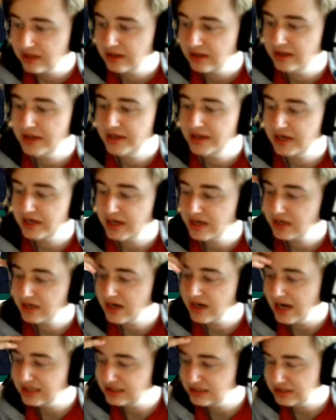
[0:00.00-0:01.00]
And again,
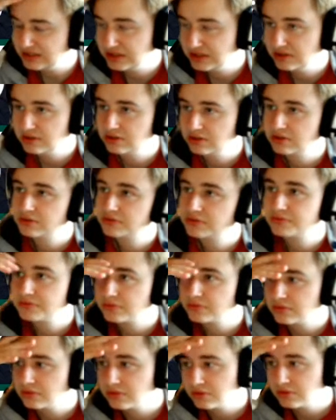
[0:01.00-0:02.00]
guys,
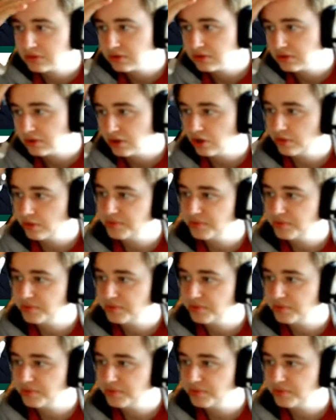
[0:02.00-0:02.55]
hope you